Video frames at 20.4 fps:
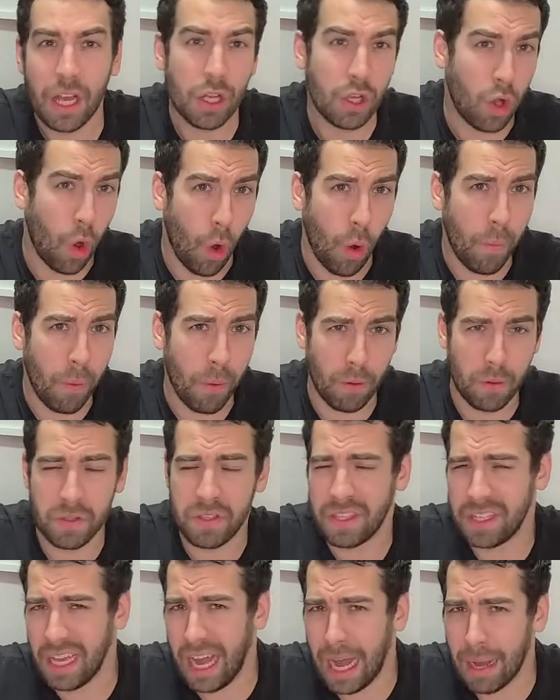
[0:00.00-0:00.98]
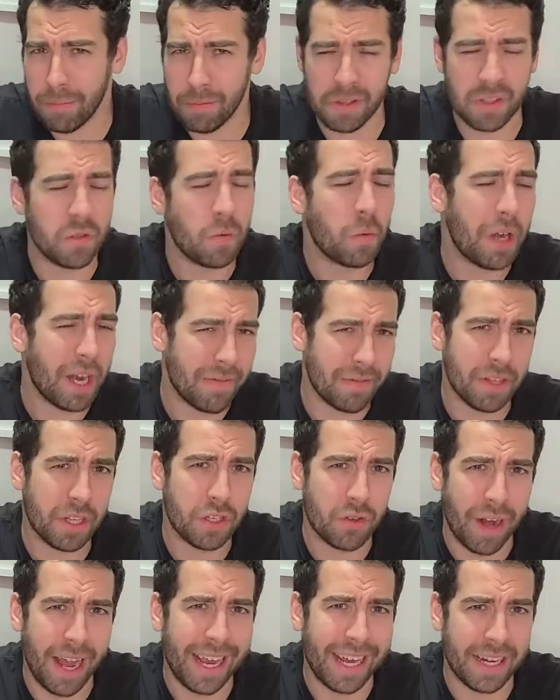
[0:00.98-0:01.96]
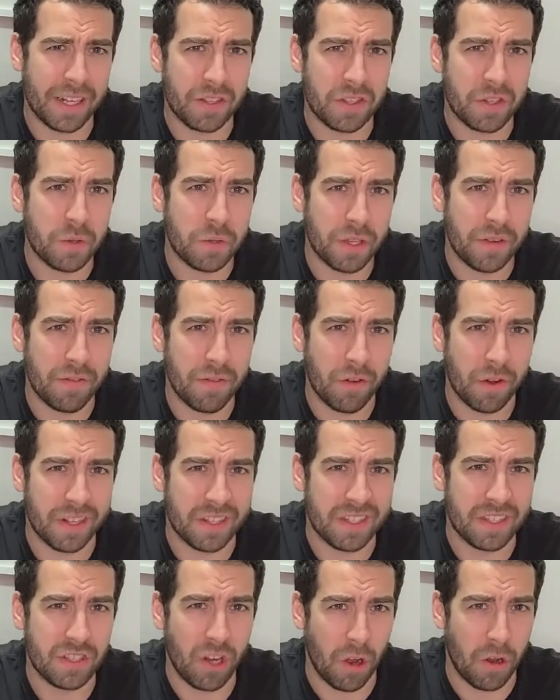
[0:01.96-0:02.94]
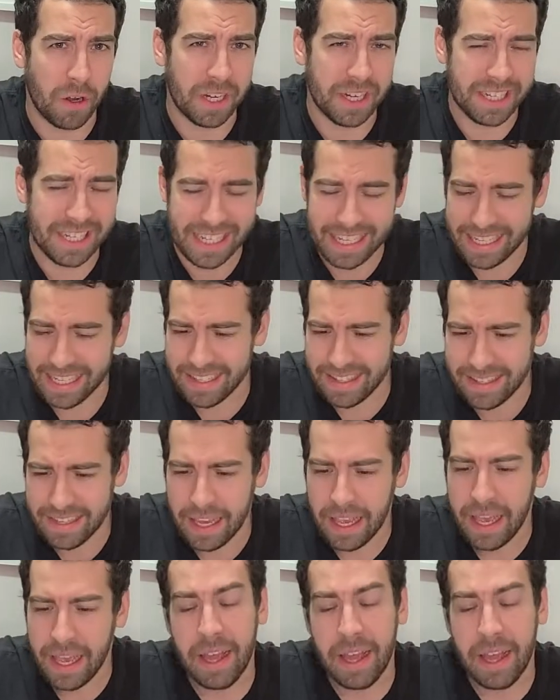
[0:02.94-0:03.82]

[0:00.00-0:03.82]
kobolds, goblins, whatever the dragon is using for its dirty deeds.